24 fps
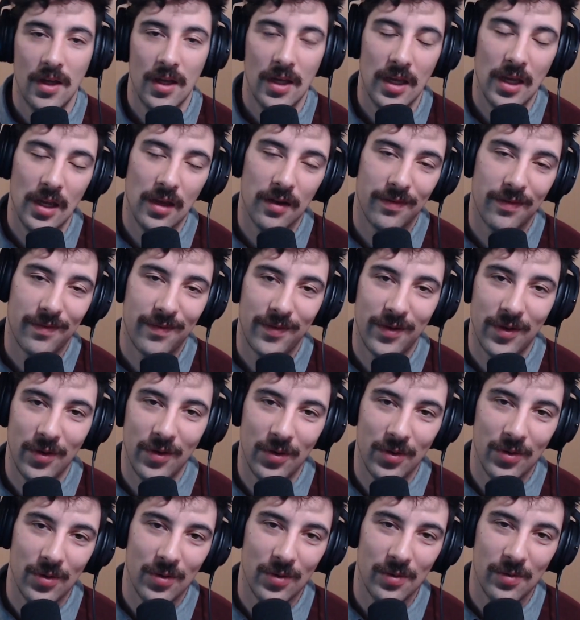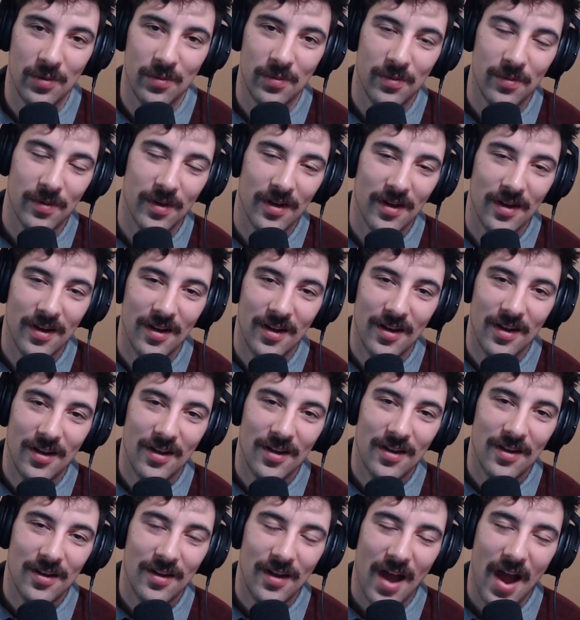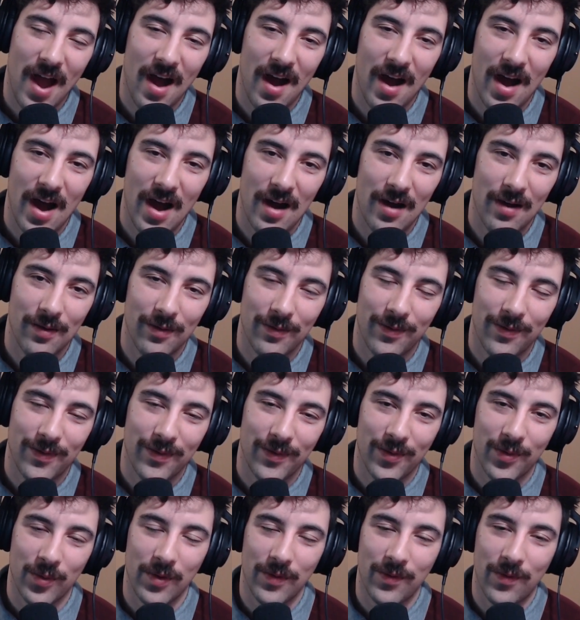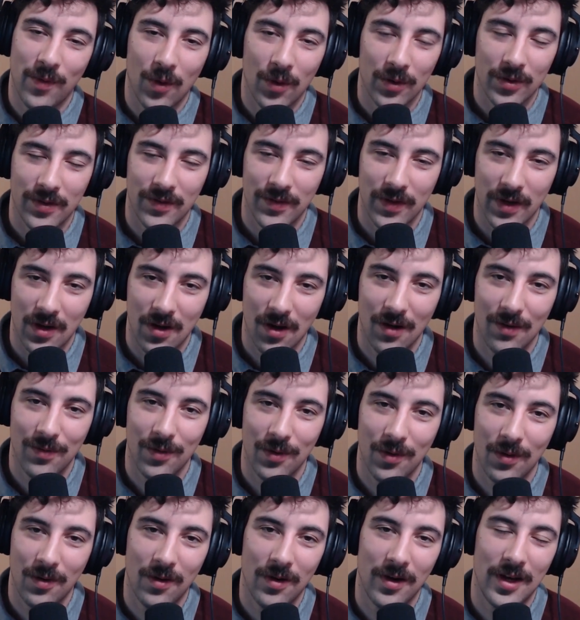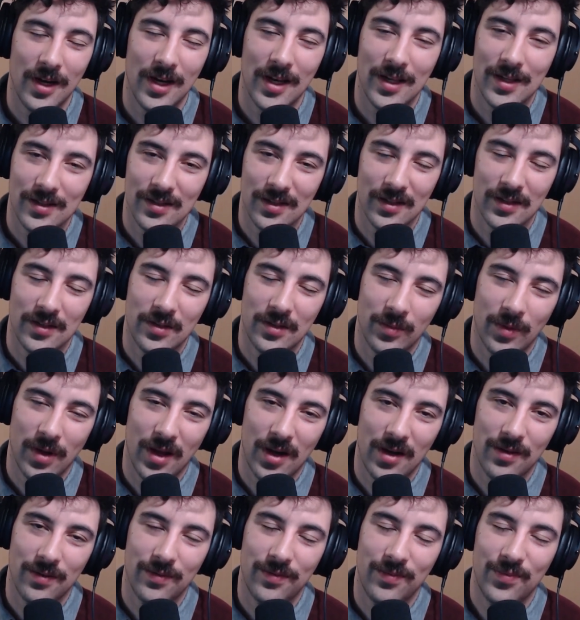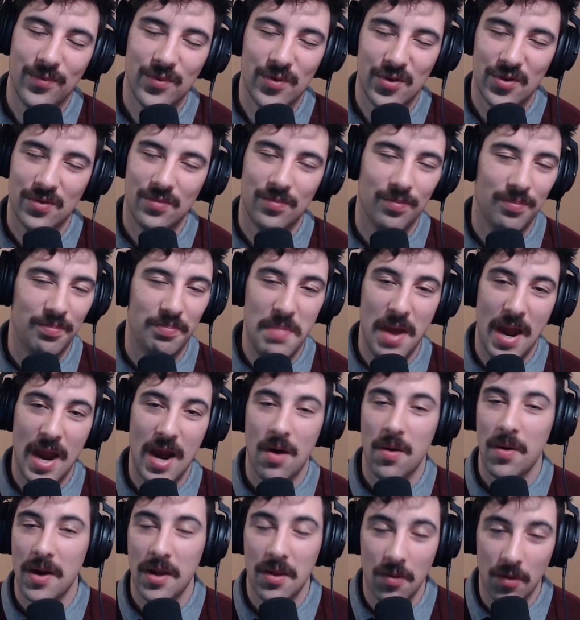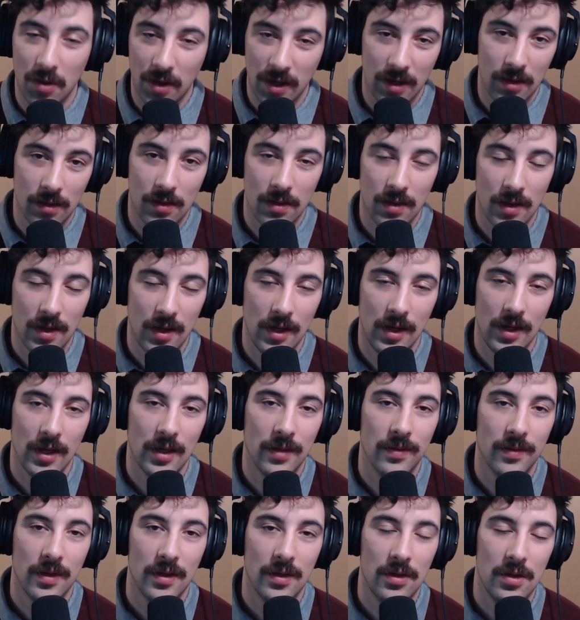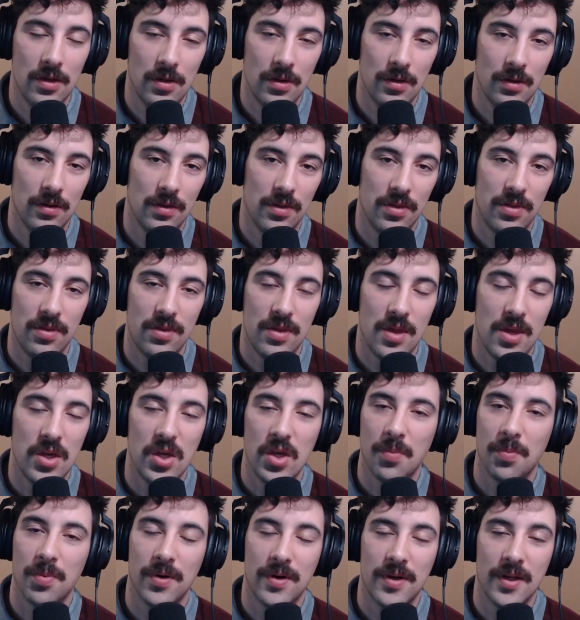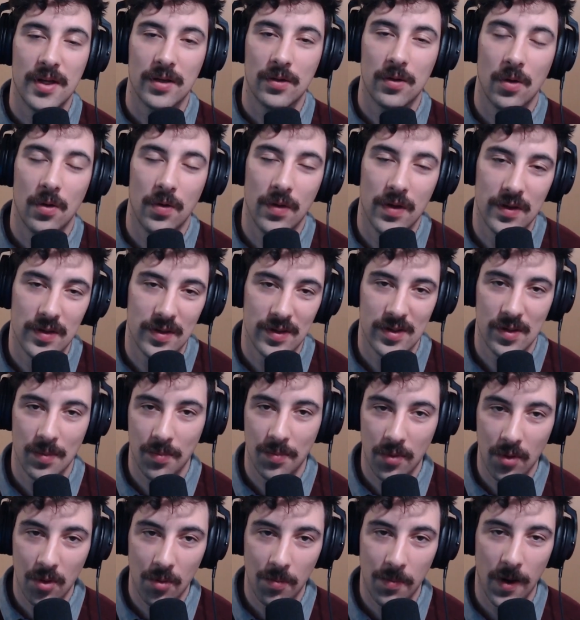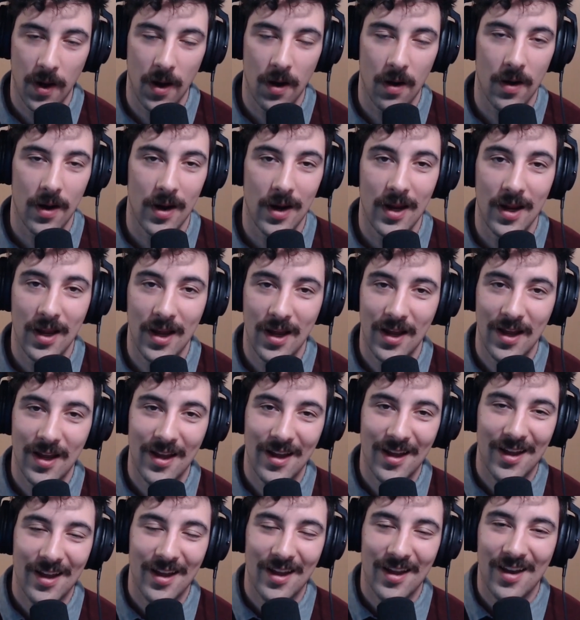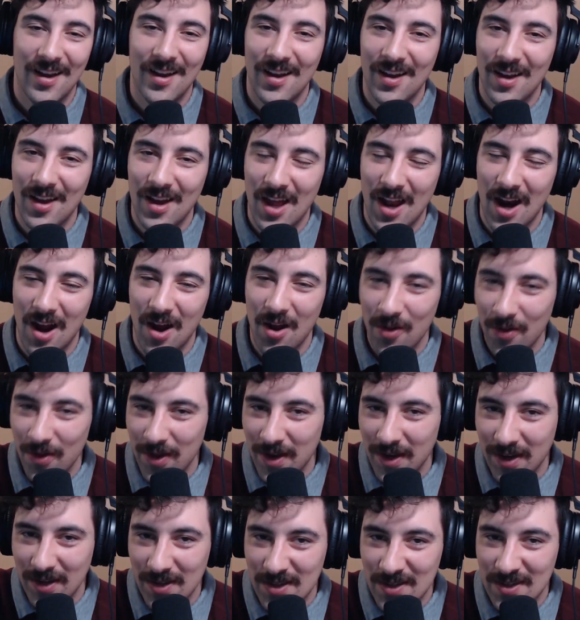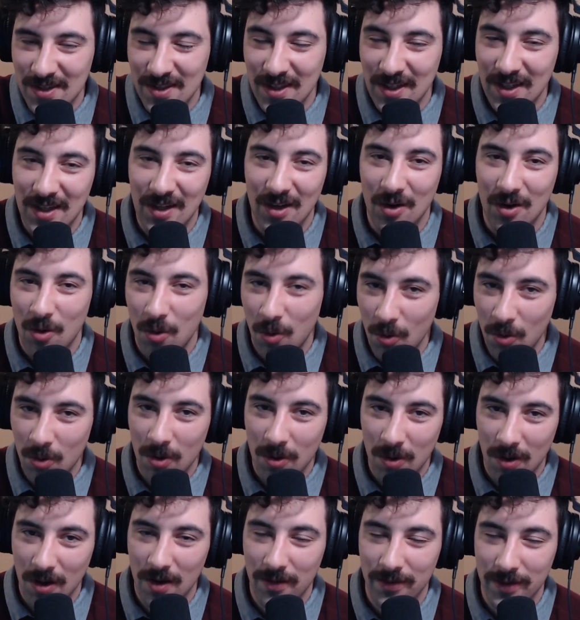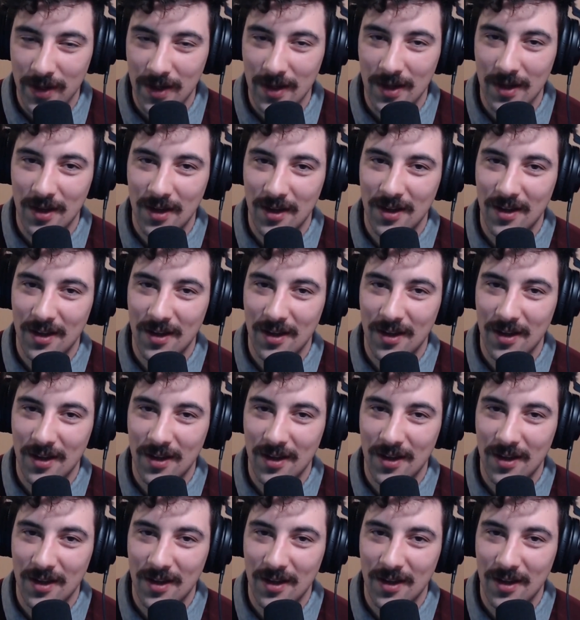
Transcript: If you have 3/4 of it covered and it's like some kind of berry looking thing, and then you predict, oh, this is a blueberry, and I only can see 1/4 of it.